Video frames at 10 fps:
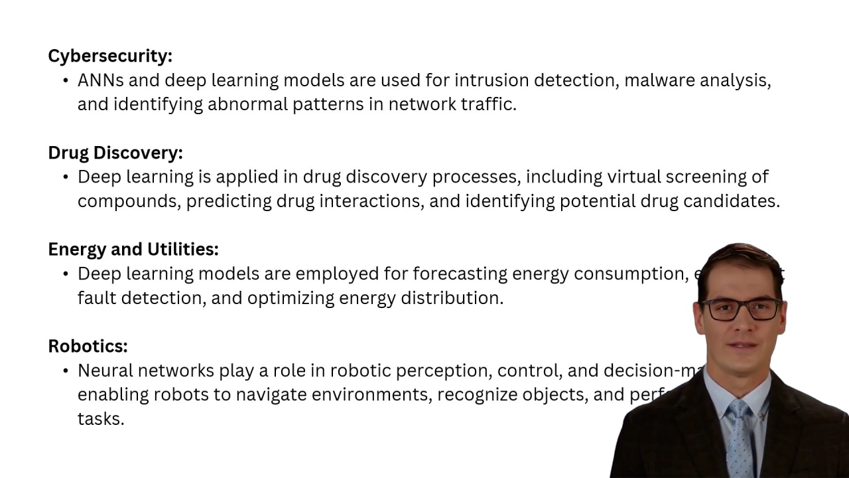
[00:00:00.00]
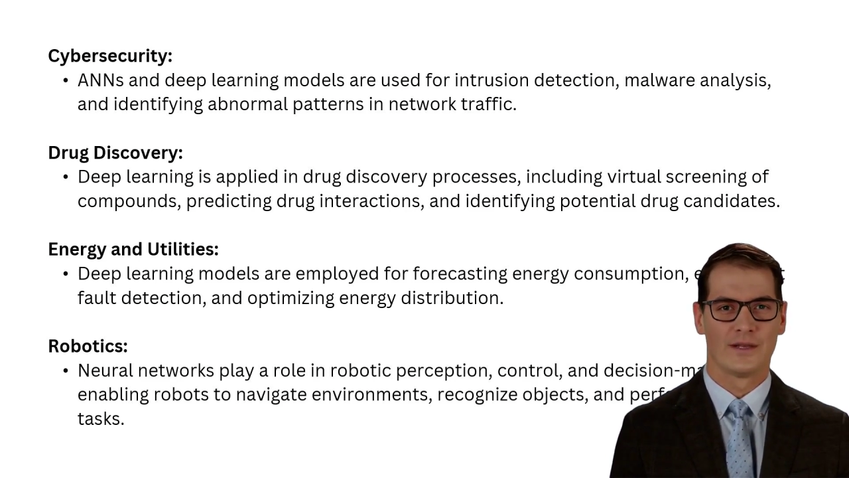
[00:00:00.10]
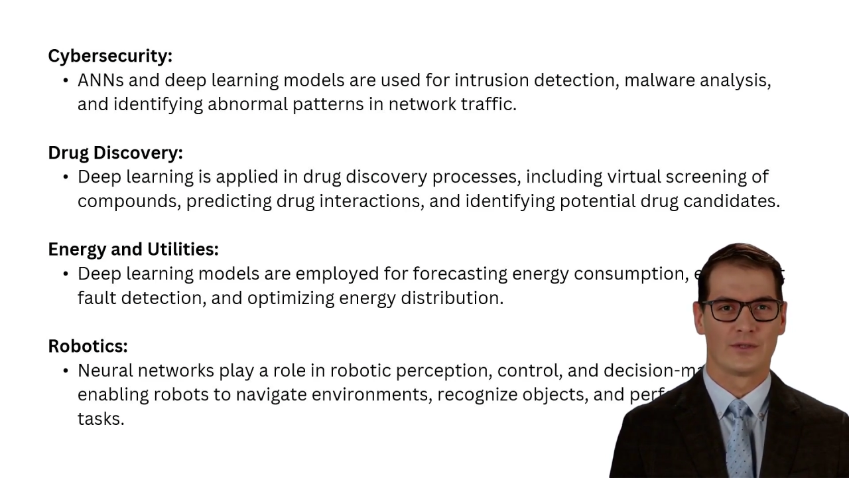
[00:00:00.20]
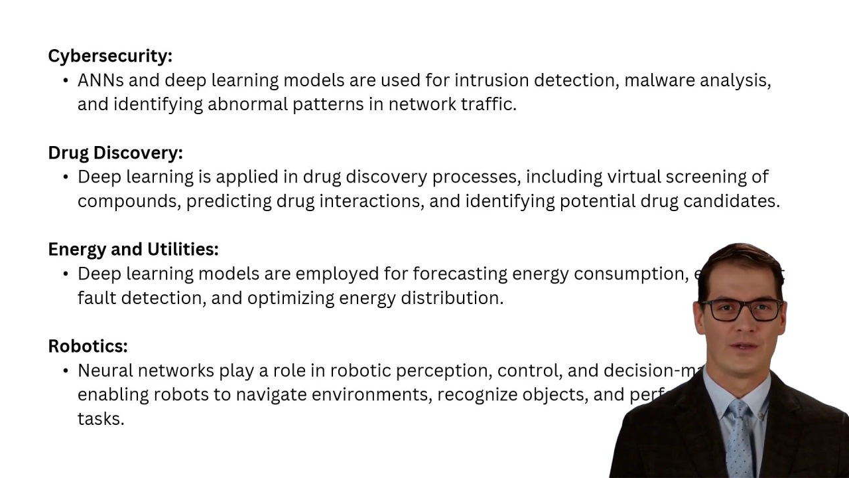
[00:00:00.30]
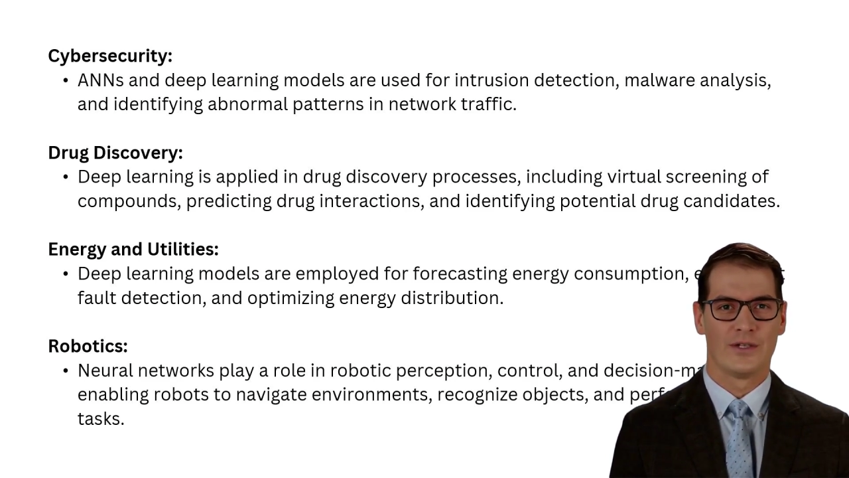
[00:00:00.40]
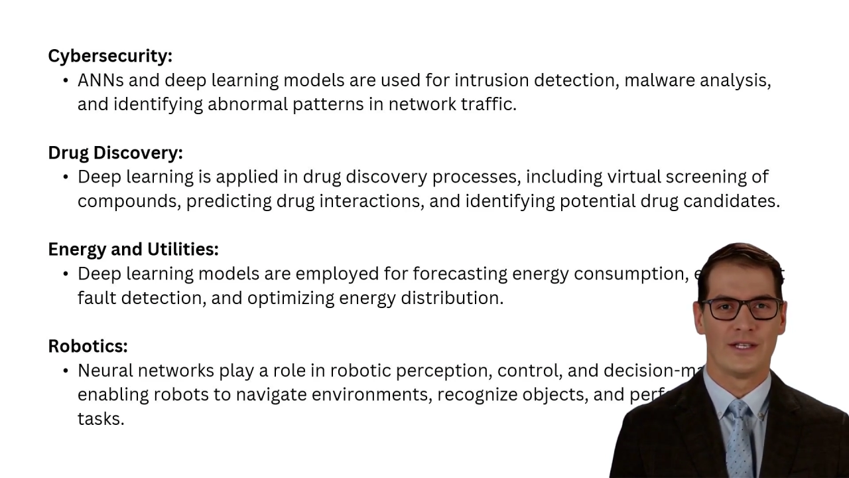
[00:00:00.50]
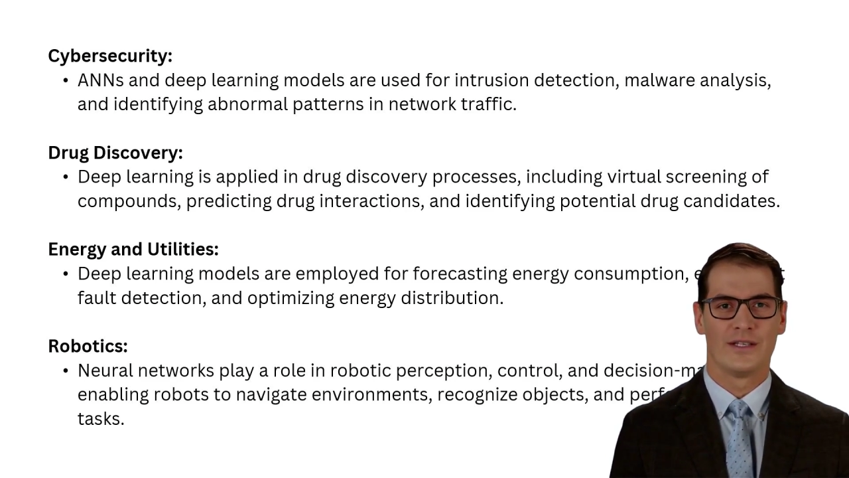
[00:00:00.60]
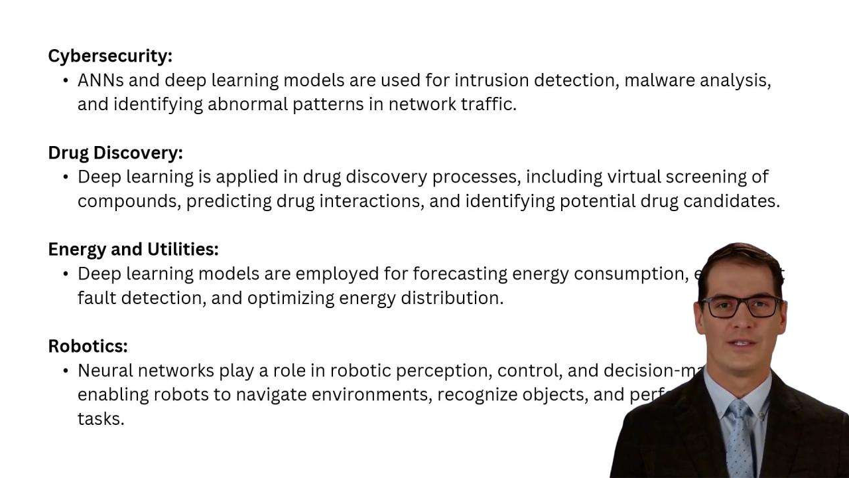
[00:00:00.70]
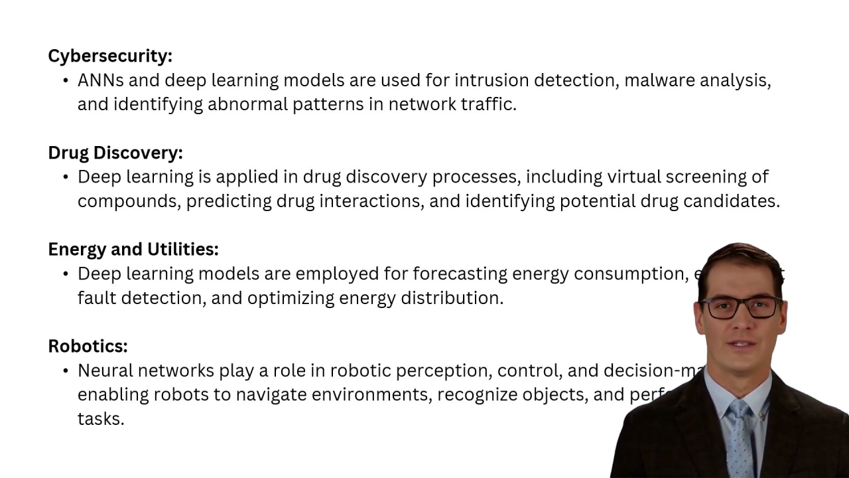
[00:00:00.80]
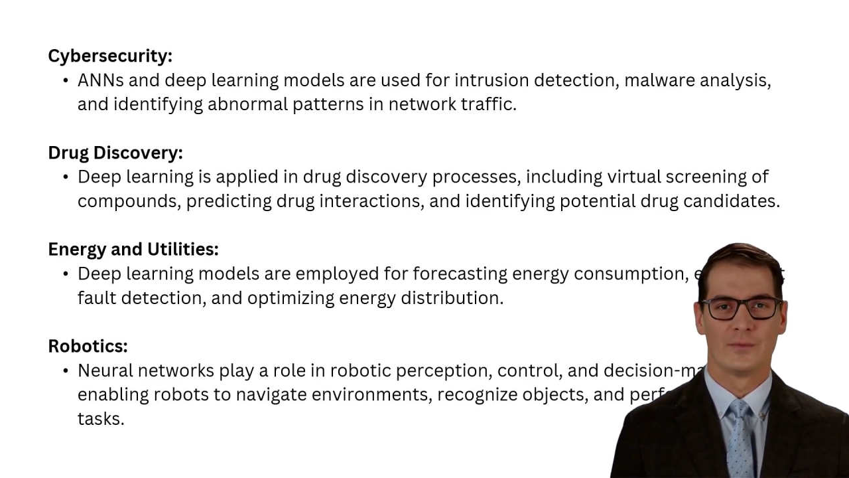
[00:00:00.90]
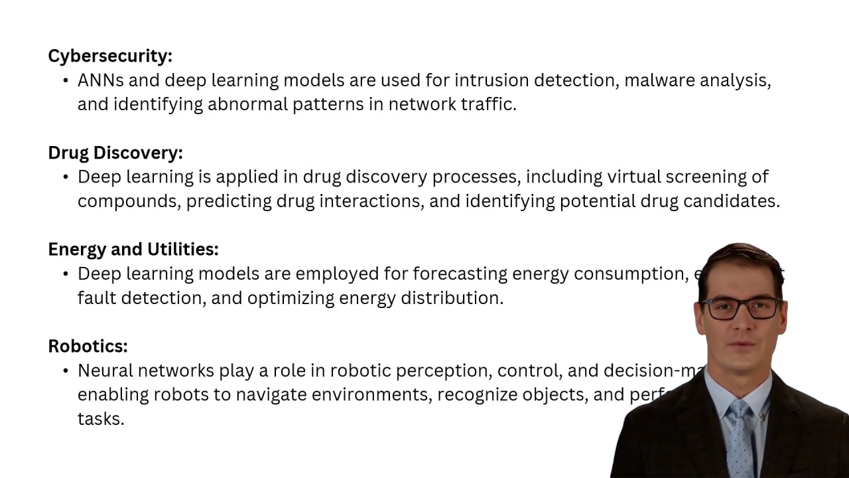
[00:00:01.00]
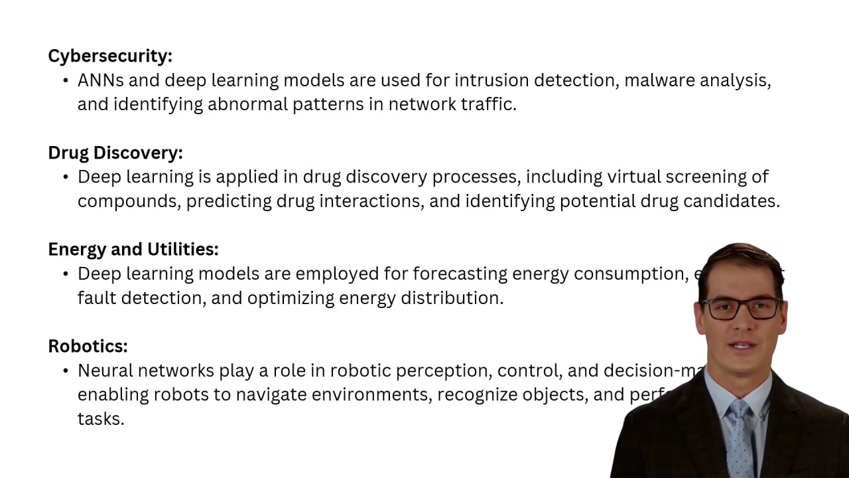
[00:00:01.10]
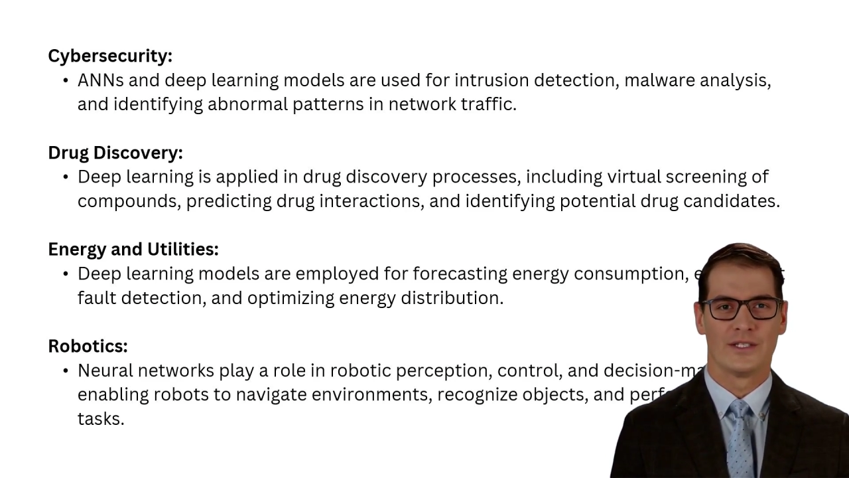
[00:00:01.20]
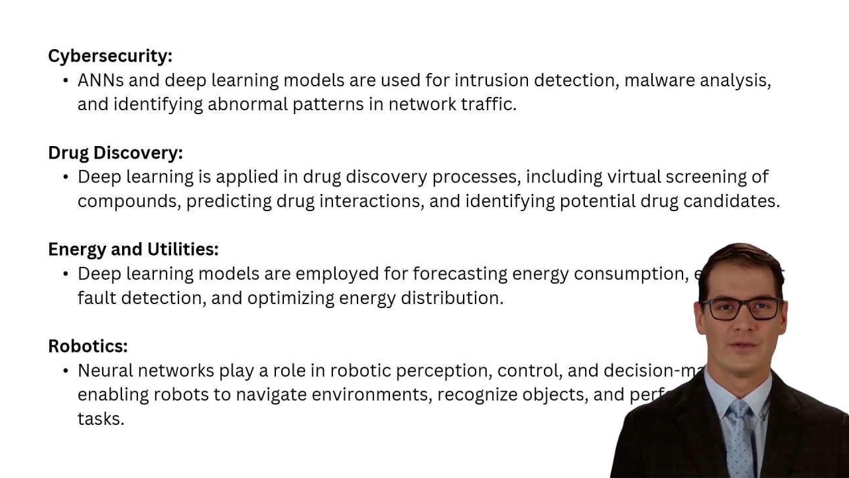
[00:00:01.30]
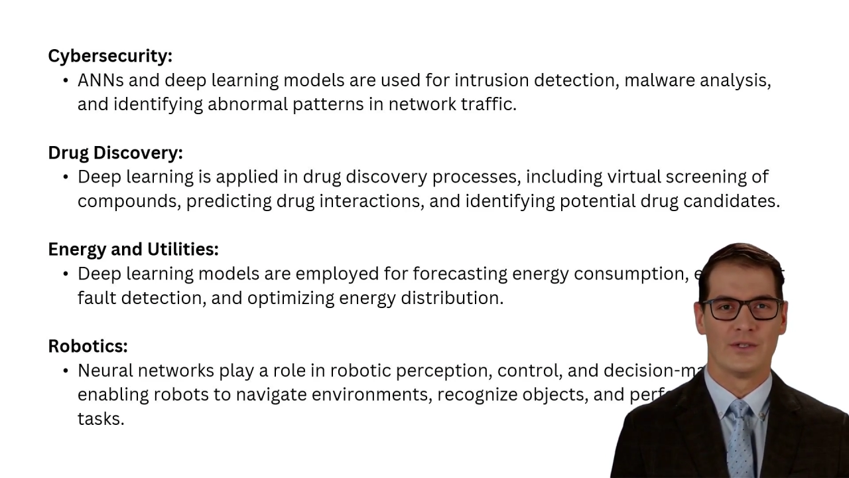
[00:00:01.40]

and recognizing potential